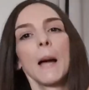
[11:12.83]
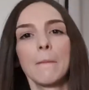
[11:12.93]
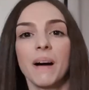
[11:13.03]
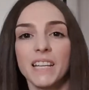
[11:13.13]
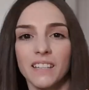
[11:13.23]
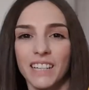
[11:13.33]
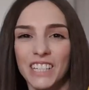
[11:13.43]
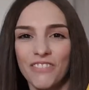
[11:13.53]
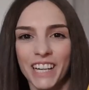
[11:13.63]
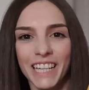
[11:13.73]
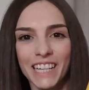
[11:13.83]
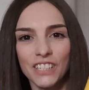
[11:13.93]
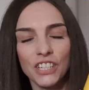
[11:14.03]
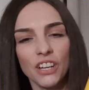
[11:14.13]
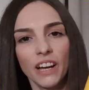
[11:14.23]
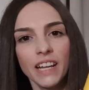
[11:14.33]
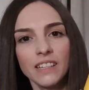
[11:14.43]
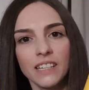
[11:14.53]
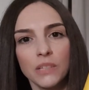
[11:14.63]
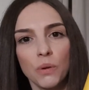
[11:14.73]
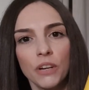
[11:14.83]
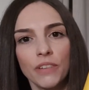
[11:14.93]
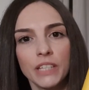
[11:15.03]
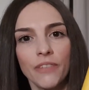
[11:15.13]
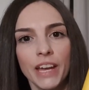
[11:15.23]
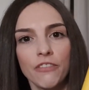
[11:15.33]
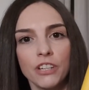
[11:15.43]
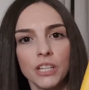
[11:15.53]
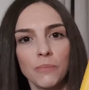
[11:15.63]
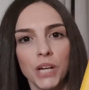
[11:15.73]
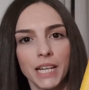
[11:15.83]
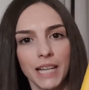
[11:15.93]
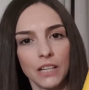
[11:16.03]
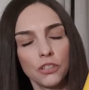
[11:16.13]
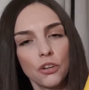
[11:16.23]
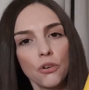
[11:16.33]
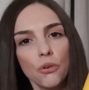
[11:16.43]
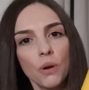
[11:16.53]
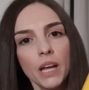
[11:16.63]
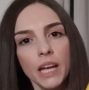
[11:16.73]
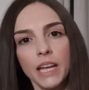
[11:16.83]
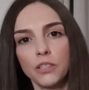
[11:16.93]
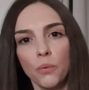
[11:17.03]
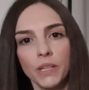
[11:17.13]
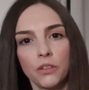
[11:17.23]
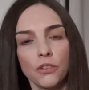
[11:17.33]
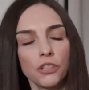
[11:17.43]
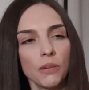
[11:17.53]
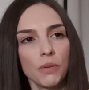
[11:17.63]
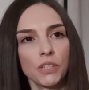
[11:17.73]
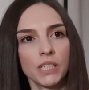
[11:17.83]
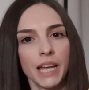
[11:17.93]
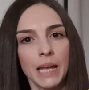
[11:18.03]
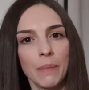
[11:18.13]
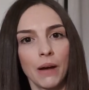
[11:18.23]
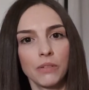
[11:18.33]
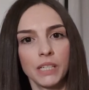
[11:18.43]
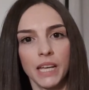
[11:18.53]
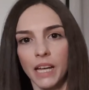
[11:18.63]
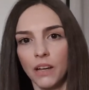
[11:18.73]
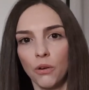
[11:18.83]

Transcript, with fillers: my son is really into science it's one of his favorite subjects at school He's always got so much to say about it,